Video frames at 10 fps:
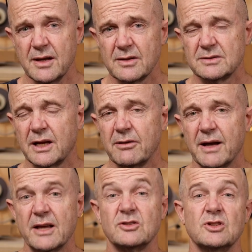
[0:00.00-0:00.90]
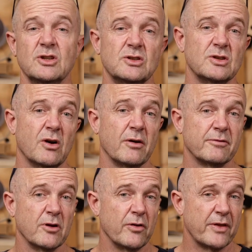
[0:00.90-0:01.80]
So as soon as
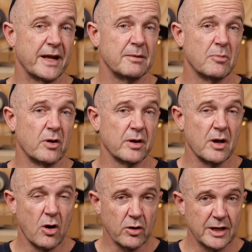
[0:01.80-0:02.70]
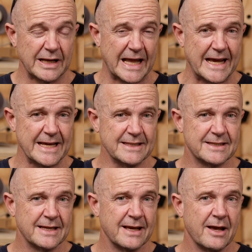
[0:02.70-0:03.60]
I've got that in my hot little
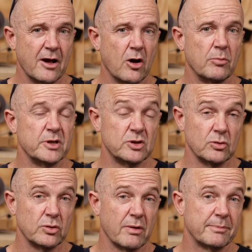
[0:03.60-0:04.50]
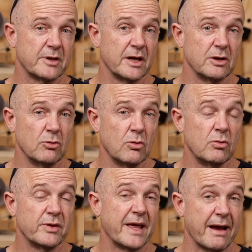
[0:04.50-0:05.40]
hands, I'll be sure to update you all
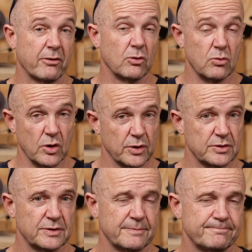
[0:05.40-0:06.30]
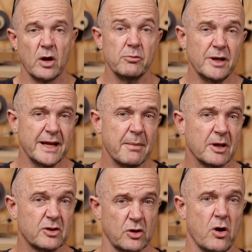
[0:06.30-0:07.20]
with how it all works. I really am
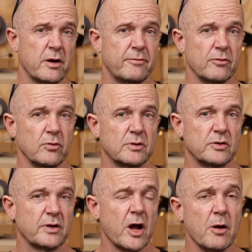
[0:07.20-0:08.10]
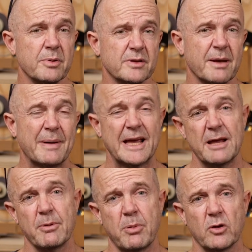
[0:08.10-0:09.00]
excited for it because it opens up a
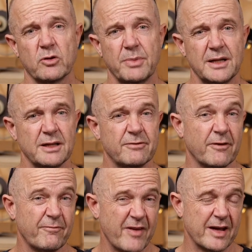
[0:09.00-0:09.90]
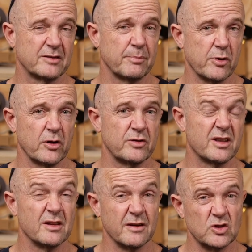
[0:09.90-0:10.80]
heap of possibilities for faster
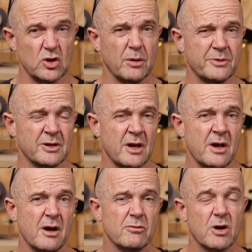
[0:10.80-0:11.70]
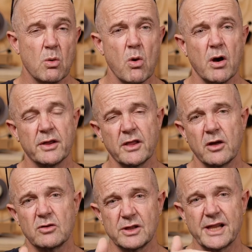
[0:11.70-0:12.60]
processing of jobs requiring
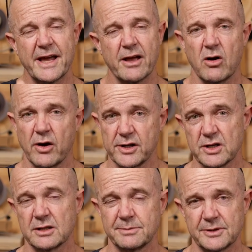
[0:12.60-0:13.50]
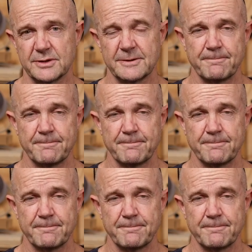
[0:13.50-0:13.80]
those layer height adjustments.